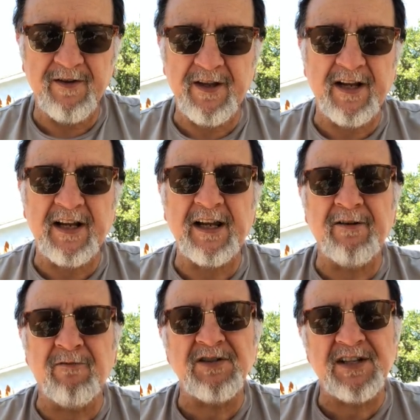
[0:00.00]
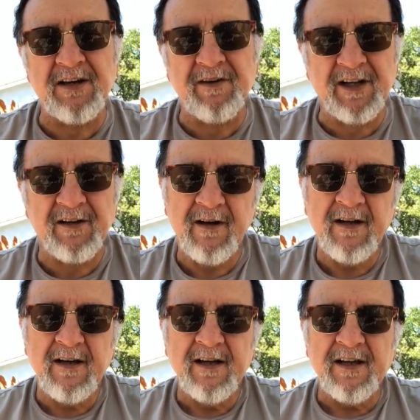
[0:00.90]
that he was giving.
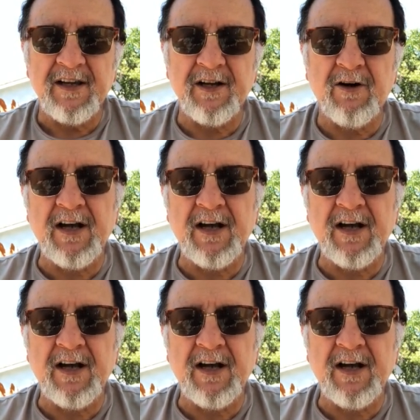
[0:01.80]
You know,